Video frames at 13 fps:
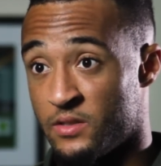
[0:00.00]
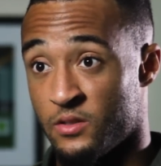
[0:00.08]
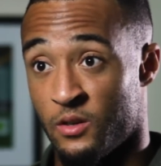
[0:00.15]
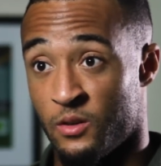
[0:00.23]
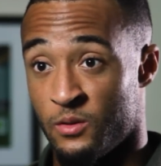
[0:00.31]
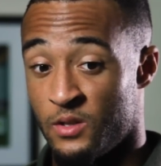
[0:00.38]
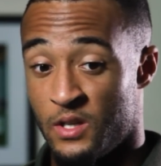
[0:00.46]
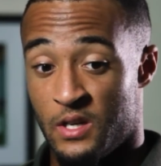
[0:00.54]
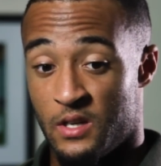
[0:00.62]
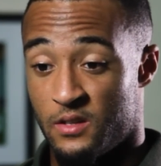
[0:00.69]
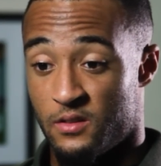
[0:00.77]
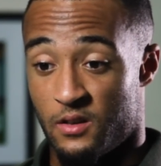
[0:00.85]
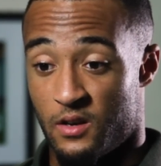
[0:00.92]
So,
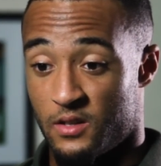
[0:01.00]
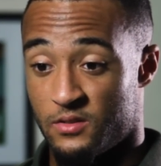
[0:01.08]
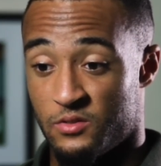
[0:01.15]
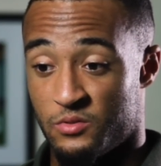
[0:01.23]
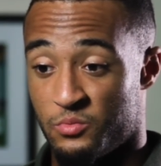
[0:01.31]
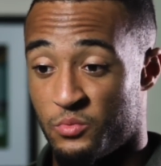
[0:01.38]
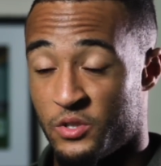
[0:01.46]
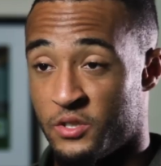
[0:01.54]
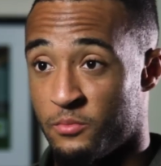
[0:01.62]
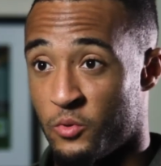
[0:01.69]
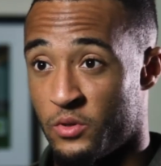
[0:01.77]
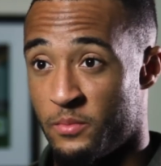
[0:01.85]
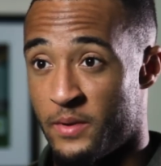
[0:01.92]
no, I just wish him
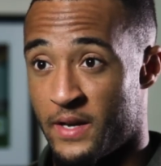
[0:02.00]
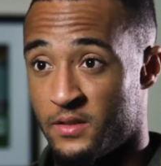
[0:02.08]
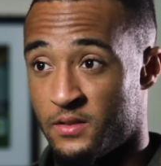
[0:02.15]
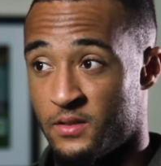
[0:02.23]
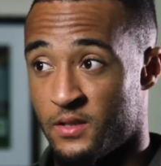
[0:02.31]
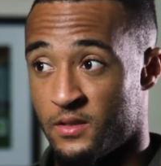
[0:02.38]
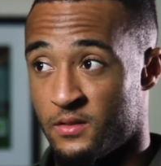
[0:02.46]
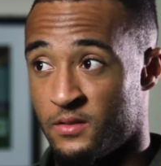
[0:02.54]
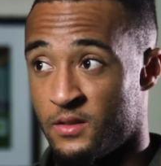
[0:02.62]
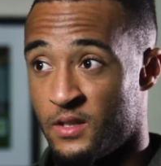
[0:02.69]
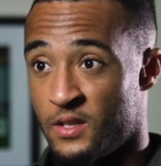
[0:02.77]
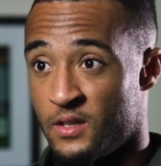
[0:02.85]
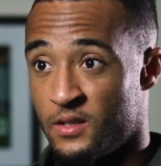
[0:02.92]
all the best. And
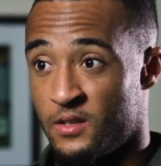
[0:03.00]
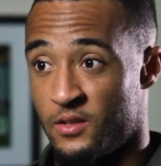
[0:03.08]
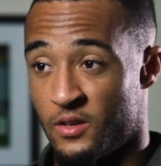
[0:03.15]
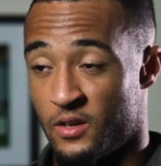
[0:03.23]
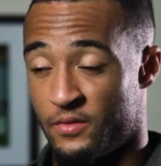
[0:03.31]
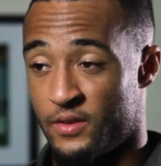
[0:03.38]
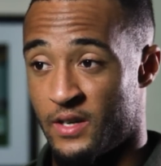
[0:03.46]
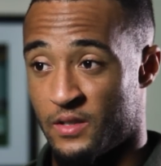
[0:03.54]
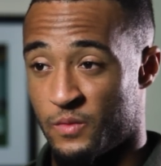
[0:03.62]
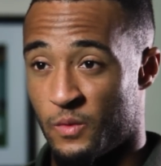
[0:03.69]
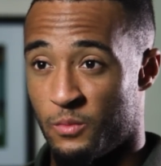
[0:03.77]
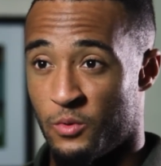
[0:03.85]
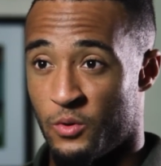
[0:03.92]
you know, I think that's
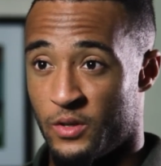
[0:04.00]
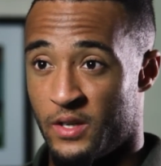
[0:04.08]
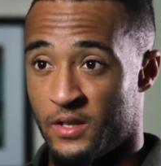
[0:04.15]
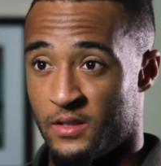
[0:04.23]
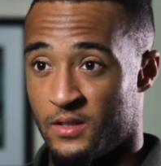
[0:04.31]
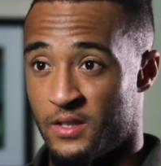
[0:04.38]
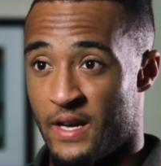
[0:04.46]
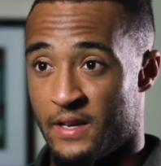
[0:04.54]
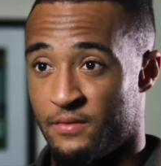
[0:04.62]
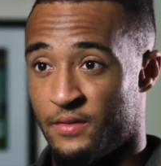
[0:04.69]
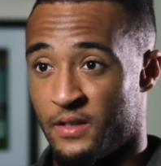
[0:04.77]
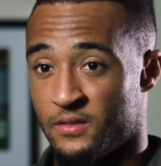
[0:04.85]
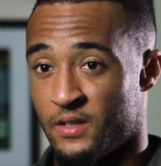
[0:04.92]
football. At the end of the day,
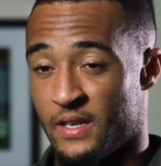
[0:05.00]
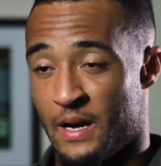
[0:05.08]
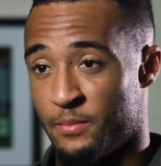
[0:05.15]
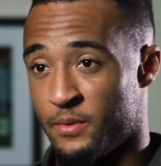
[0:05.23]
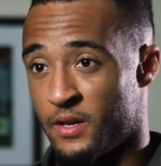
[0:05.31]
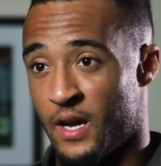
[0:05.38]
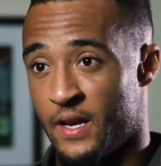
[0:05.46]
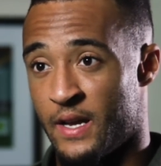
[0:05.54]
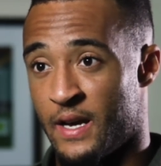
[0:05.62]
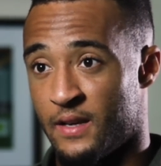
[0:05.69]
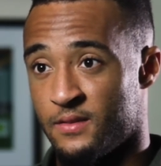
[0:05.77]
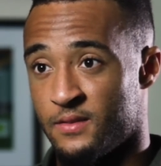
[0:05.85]
things can happen like that.